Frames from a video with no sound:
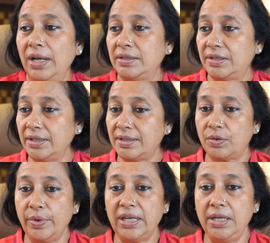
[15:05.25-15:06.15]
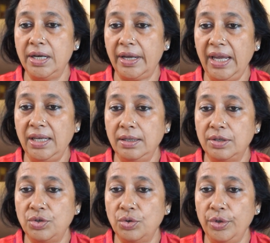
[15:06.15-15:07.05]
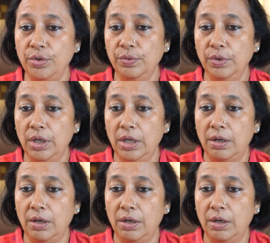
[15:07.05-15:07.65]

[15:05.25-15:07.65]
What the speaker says: I'll just quickly again show you